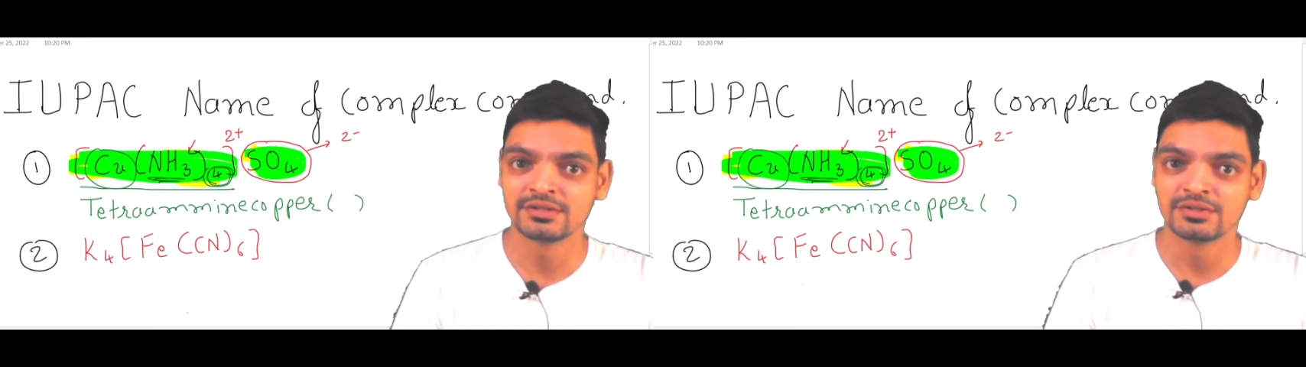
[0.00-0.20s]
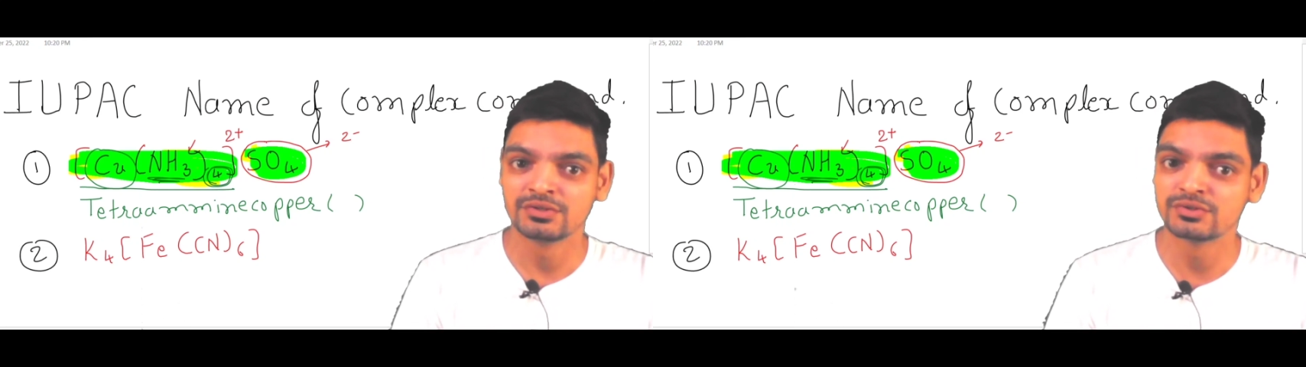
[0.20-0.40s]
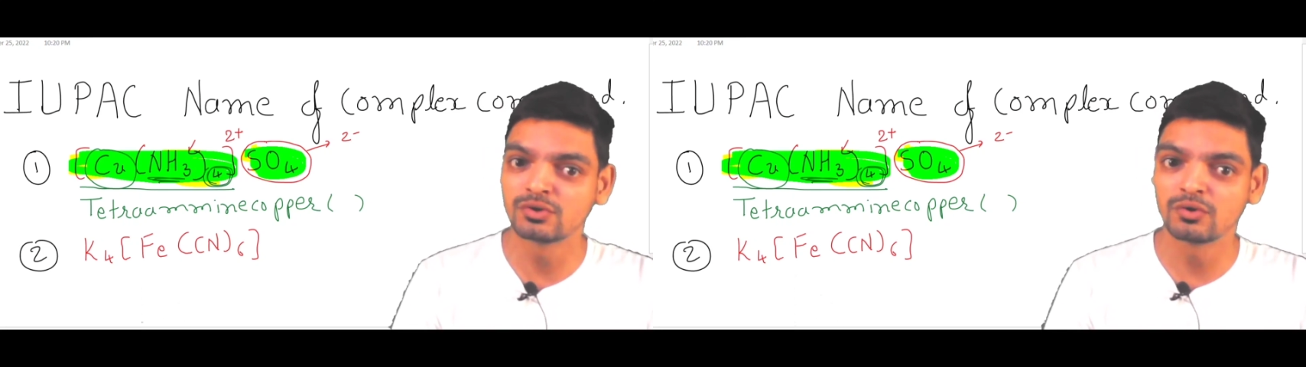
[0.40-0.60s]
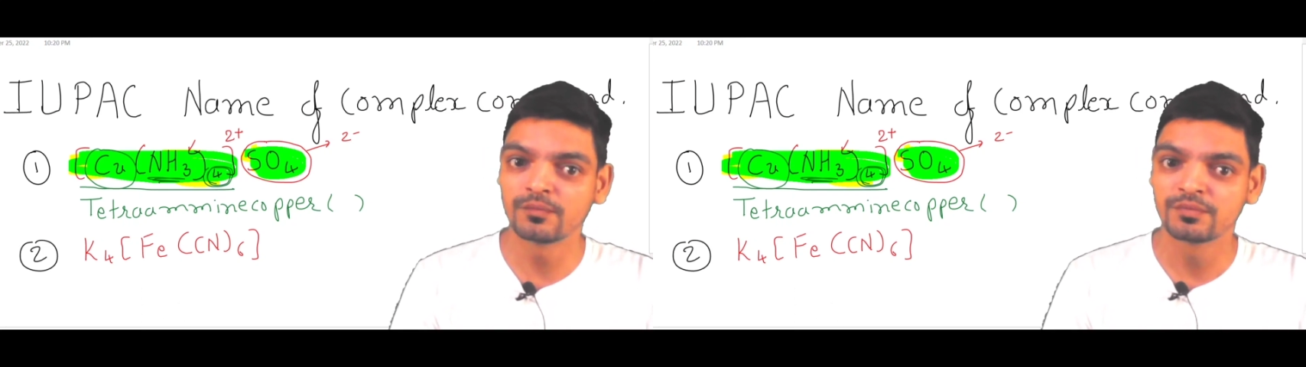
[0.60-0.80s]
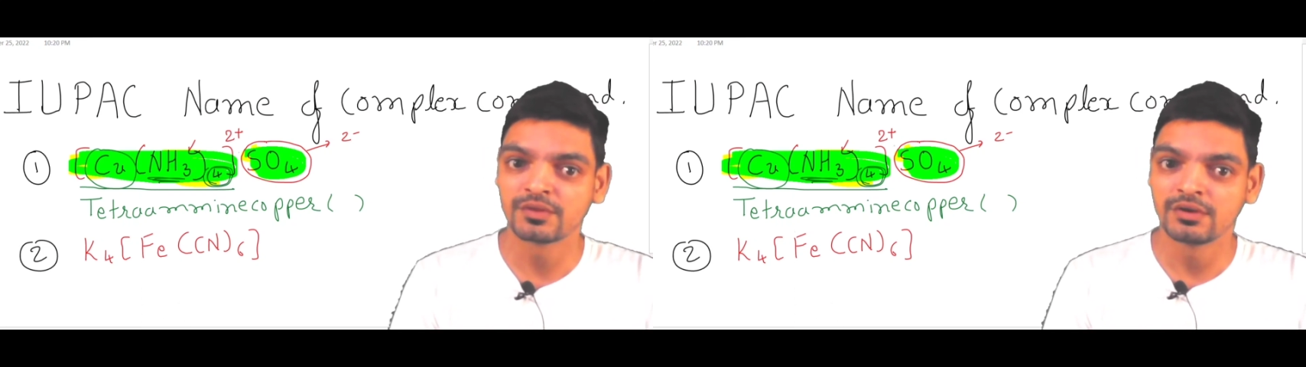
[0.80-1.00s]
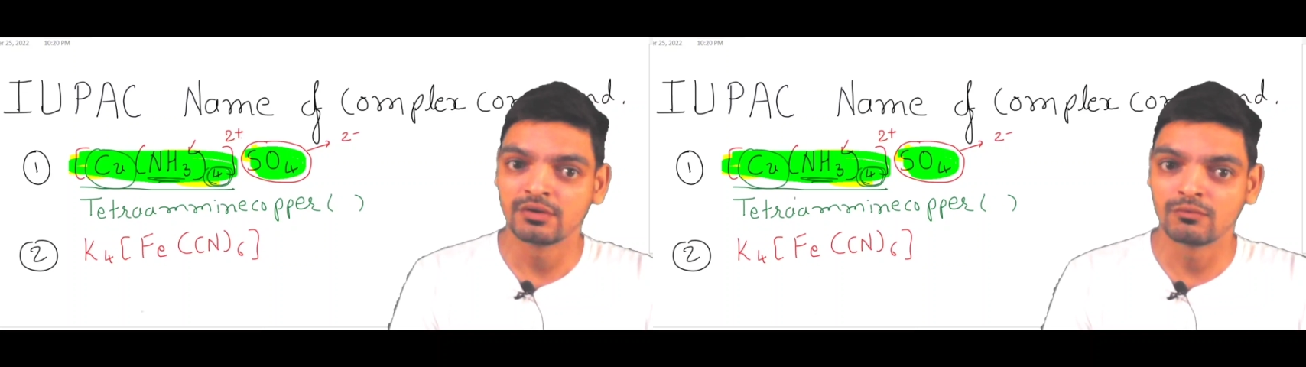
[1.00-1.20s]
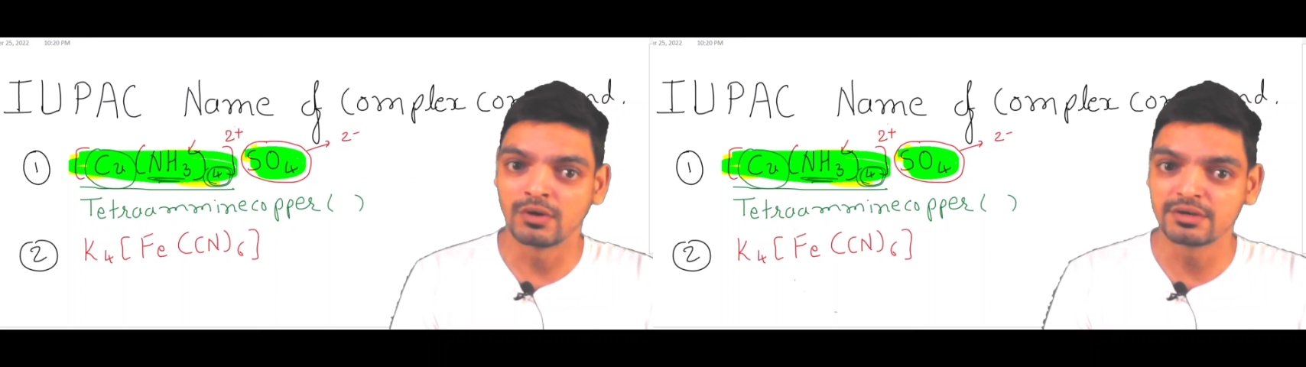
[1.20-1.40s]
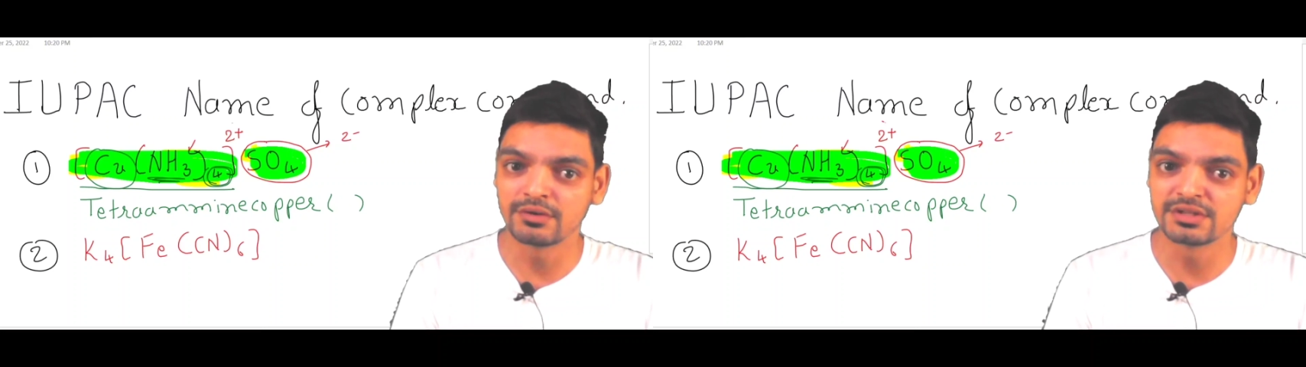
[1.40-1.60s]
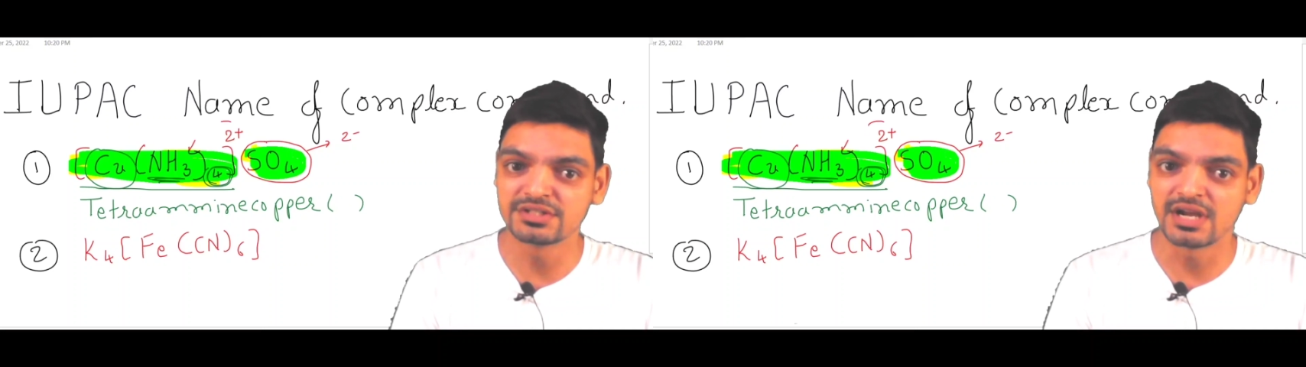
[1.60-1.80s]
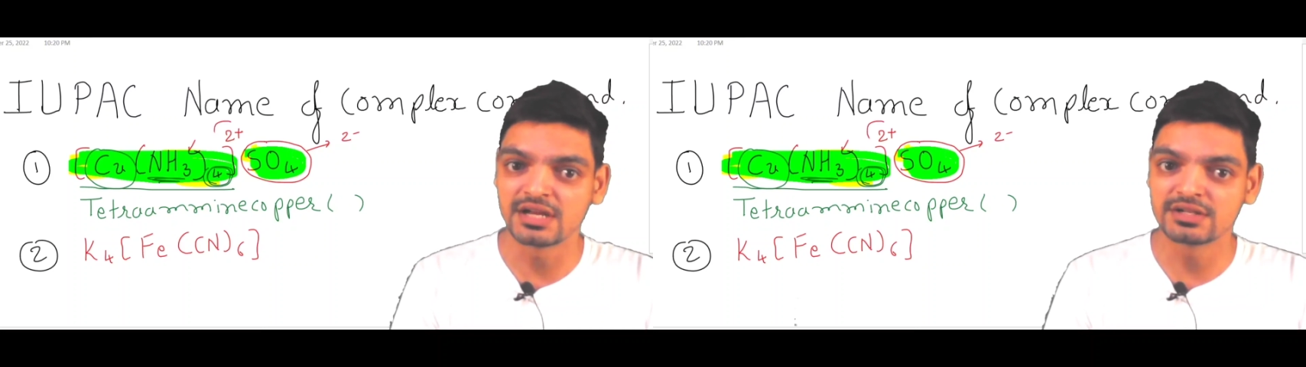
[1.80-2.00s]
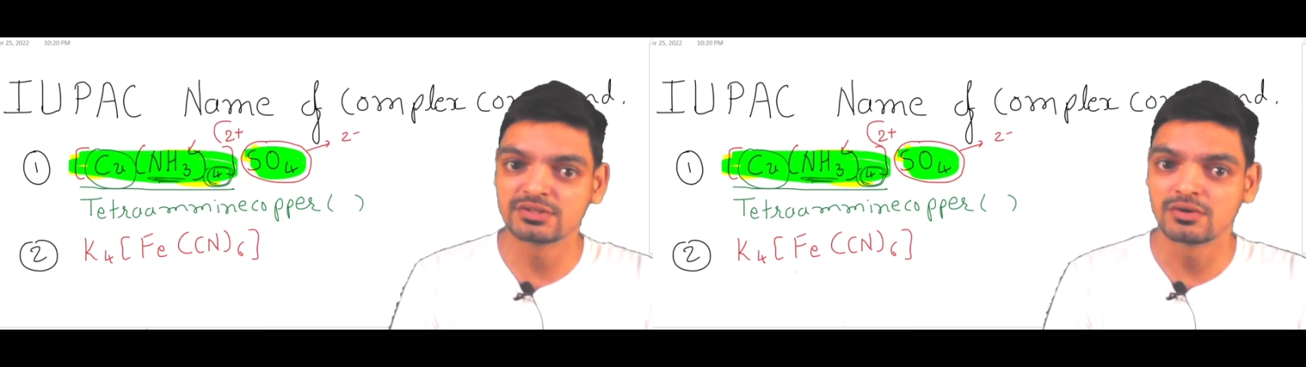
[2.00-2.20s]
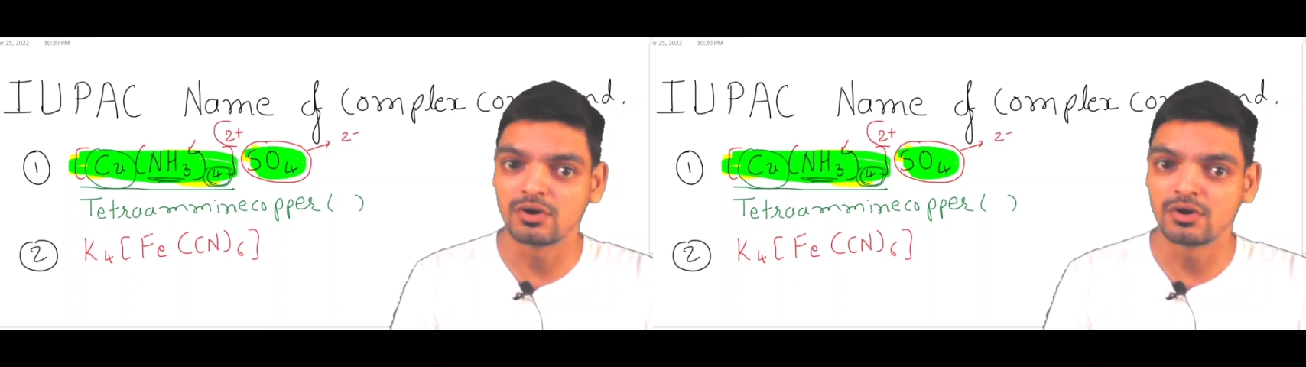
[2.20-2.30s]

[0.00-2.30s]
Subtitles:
So whatever charge